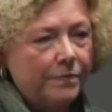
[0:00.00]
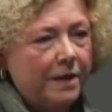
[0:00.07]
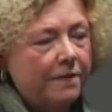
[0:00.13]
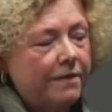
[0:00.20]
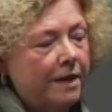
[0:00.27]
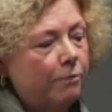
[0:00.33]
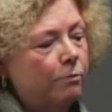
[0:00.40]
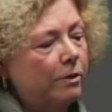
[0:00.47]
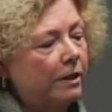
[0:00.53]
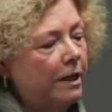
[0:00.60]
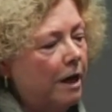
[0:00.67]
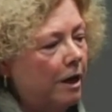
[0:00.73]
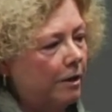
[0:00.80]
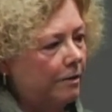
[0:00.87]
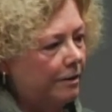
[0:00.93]
And they really
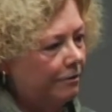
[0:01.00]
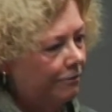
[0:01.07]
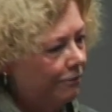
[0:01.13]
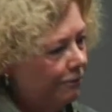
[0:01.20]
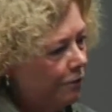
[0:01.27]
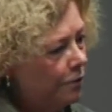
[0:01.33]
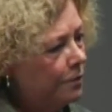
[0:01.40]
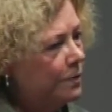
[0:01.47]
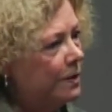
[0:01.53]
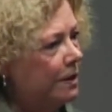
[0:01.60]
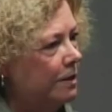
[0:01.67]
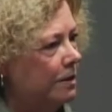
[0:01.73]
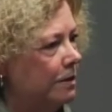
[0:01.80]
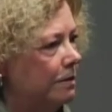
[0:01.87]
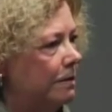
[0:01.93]
are
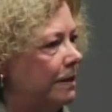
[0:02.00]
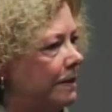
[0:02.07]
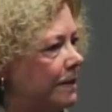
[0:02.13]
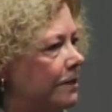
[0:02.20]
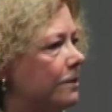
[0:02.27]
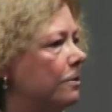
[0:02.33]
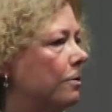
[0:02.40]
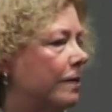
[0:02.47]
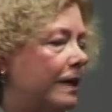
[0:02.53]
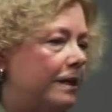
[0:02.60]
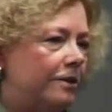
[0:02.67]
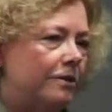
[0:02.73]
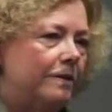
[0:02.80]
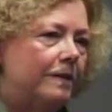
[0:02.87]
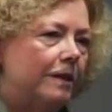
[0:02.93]
infusing, these
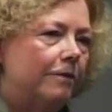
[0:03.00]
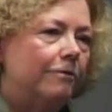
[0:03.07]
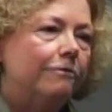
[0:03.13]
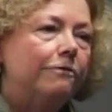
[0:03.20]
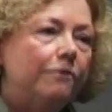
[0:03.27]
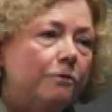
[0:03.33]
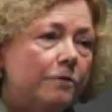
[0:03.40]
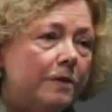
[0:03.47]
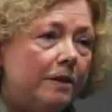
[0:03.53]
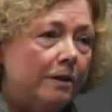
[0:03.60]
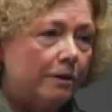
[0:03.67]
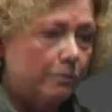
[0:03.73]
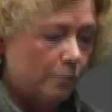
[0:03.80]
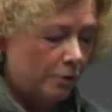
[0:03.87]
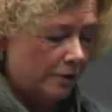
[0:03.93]
dislocations are infusing
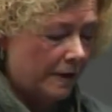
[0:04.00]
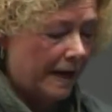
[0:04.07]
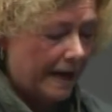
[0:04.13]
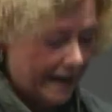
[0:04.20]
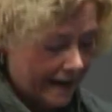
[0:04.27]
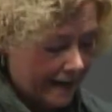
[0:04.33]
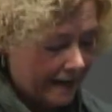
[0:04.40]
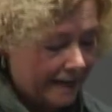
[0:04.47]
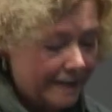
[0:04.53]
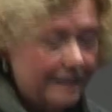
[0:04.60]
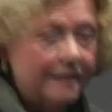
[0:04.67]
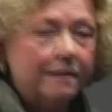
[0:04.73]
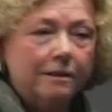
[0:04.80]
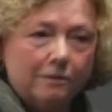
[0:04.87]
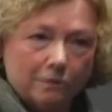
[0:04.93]
our work
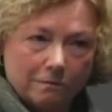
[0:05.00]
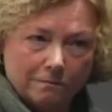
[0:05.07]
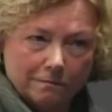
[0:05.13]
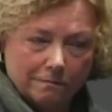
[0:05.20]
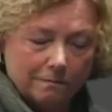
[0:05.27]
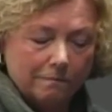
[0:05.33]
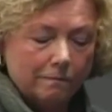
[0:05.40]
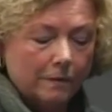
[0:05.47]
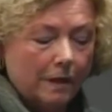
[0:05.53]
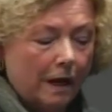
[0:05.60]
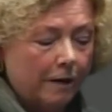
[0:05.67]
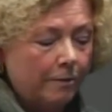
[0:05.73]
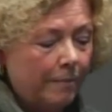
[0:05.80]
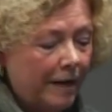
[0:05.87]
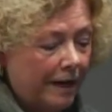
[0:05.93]
as
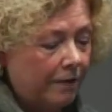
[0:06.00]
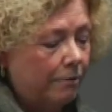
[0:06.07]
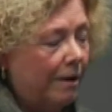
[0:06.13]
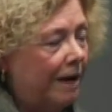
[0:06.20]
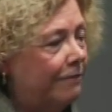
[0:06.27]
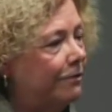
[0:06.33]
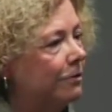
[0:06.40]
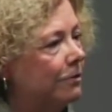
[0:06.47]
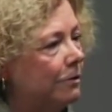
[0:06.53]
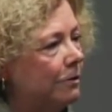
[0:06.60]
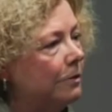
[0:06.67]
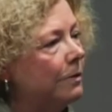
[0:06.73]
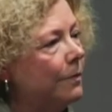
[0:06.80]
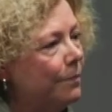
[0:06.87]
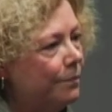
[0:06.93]

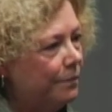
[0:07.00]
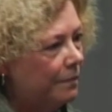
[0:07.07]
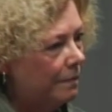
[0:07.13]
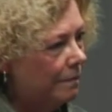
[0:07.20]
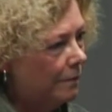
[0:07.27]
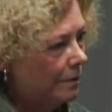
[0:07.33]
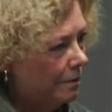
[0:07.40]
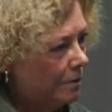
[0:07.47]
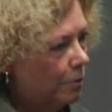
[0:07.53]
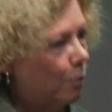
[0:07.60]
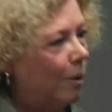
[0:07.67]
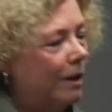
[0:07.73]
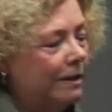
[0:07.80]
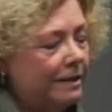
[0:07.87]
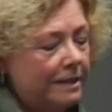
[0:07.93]
autobiographical and
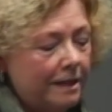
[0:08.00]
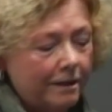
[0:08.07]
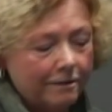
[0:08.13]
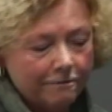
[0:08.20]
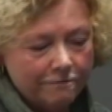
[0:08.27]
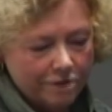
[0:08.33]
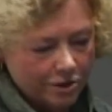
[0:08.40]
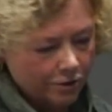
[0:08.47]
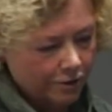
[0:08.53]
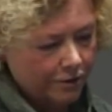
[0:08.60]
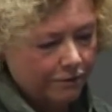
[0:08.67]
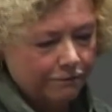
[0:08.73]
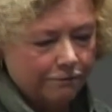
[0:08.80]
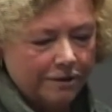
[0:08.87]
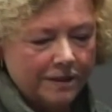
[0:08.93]
qualitative
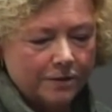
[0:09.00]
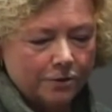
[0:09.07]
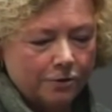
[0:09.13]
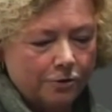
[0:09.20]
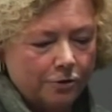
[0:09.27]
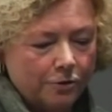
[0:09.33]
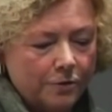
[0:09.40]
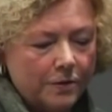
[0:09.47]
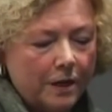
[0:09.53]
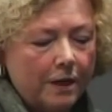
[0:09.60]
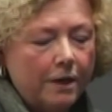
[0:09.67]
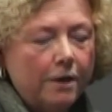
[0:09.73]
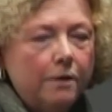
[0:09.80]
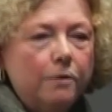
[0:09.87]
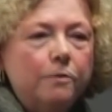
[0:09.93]
narrative researchers
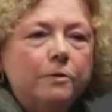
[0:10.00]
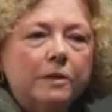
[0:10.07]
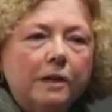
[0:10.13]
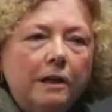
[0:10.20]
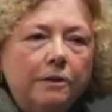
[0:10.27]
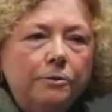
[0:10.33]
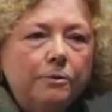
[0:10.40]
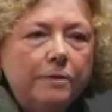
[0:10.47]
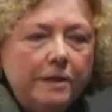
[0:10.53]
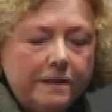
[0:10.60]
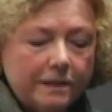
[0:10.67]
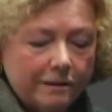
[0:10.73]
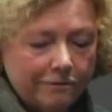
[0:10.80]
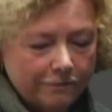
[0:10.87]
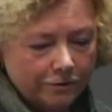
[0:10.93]
whose countries
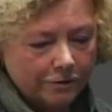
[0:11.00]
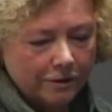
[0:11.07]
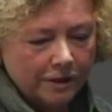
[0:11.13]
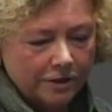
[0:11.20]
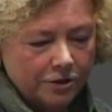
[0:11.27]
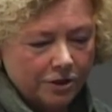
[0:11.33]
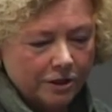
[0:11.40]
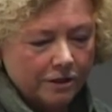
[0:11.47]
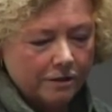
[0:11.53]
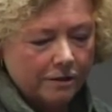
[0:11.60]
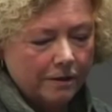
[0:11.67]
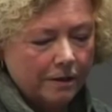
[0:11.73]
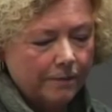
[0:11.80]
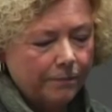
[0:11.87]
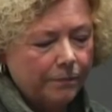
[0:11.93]
of origin